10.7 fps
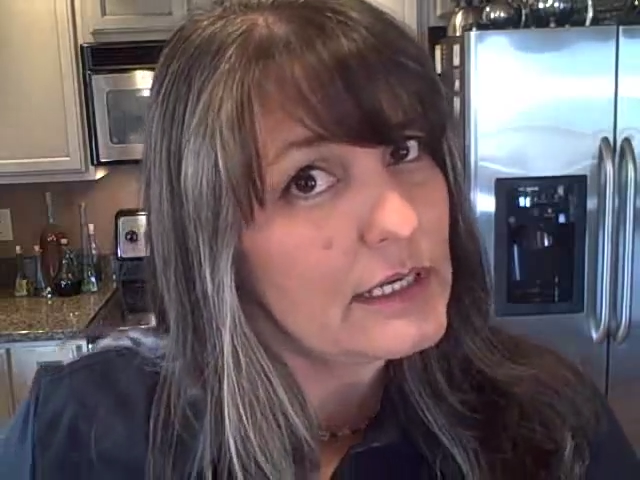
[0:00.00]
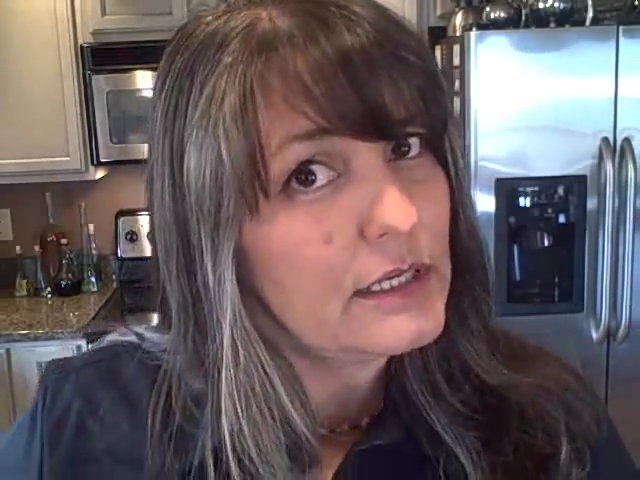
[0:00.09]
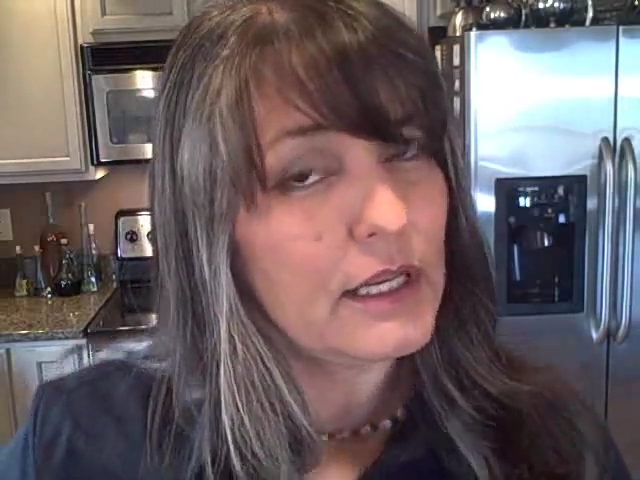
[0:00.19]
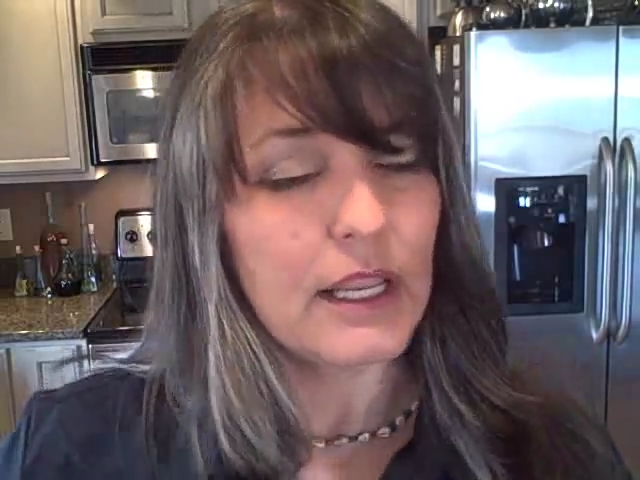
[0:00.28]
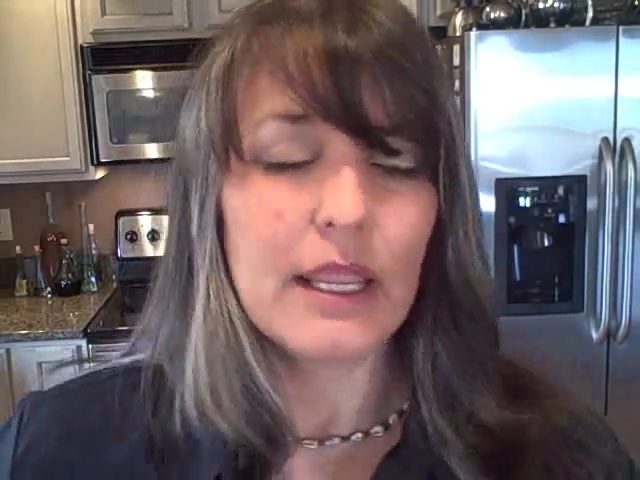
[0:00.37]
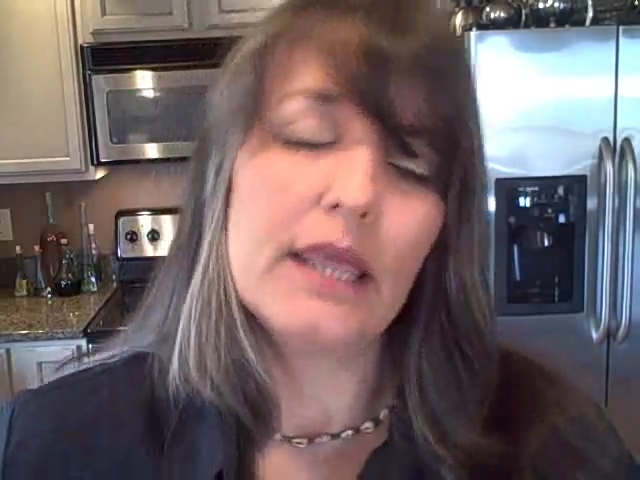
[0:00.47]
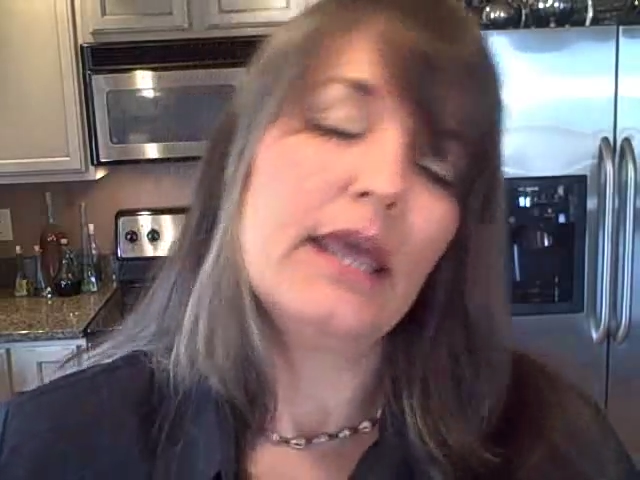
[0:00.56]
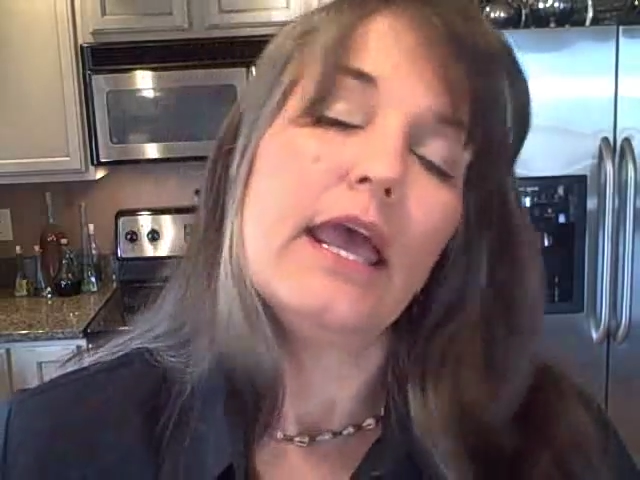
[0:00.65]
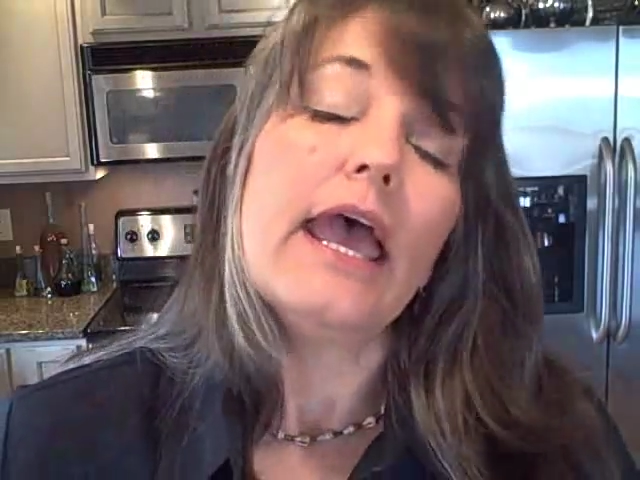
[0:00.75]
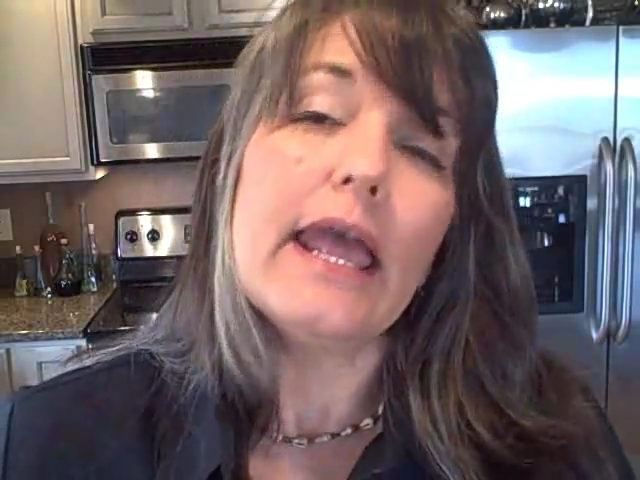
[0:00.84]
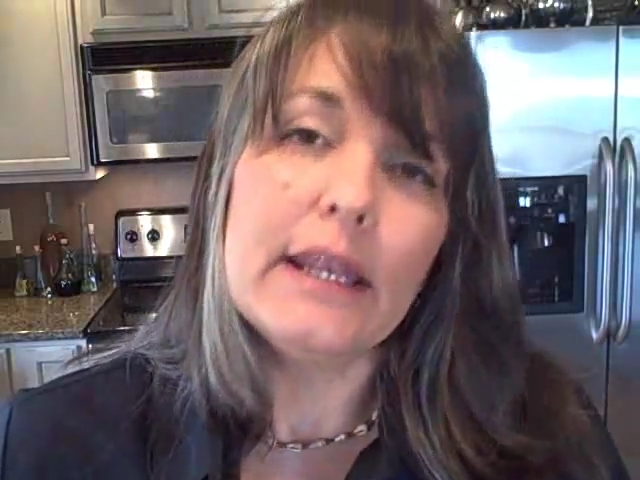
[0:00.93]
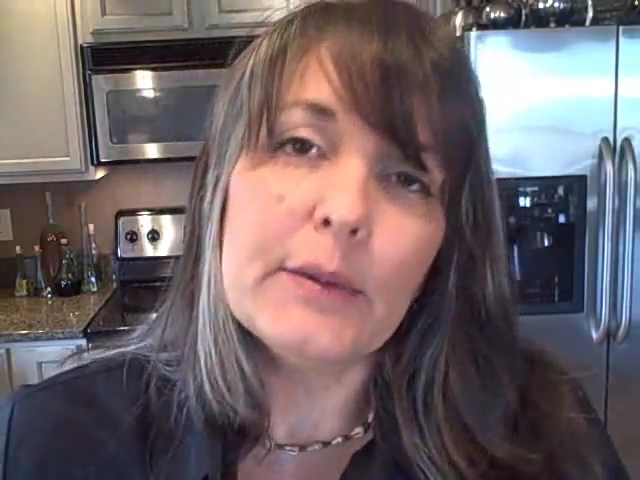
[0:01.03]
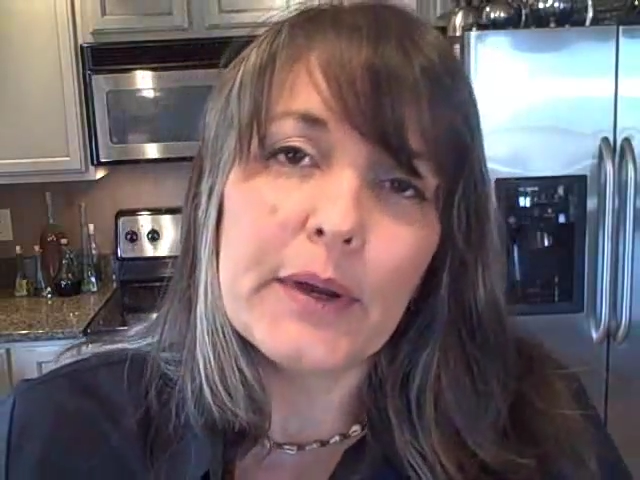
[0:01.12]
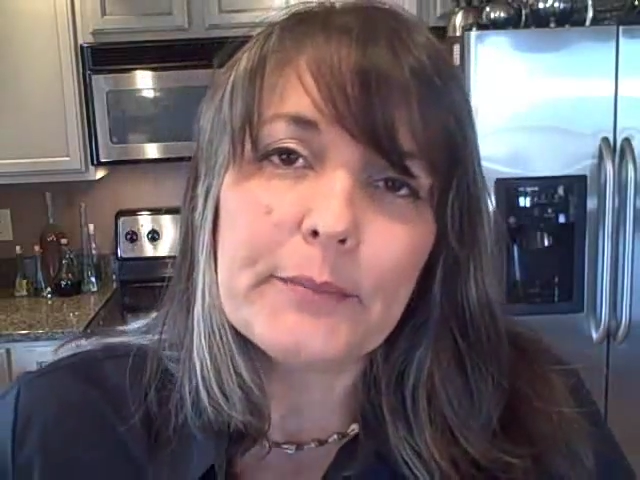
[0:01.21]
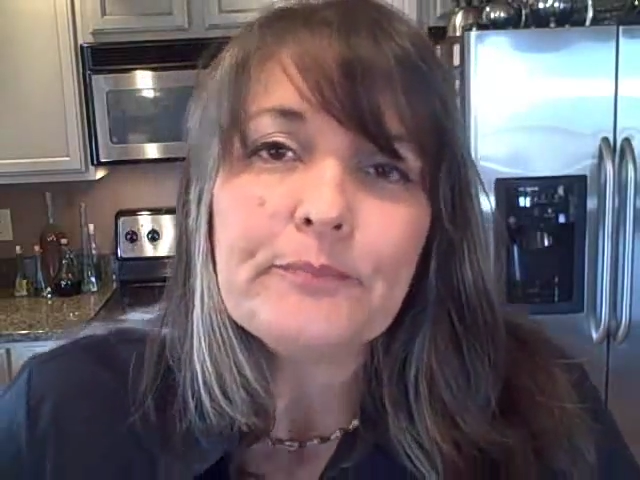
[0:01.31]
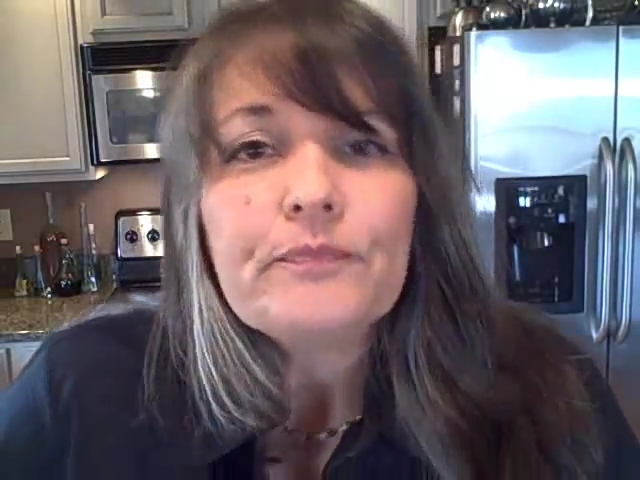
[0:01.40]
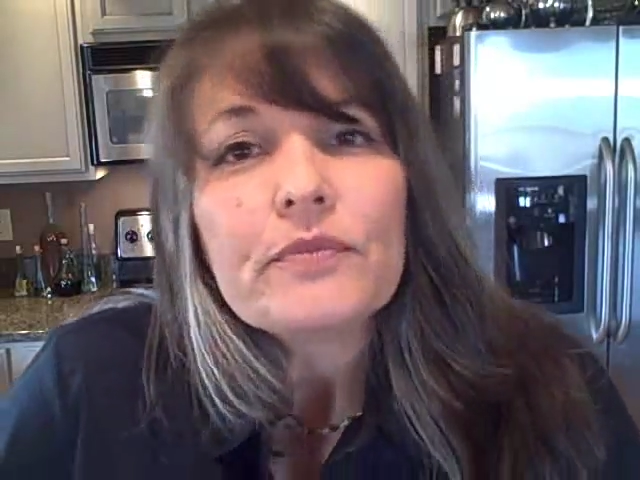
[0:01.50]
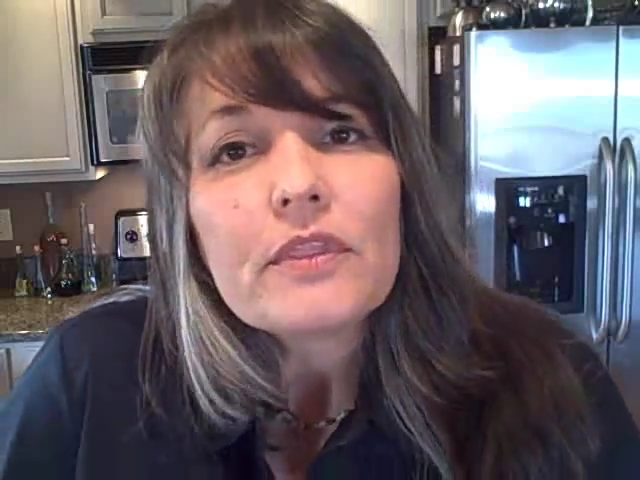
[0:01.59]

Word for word: right? Anyway,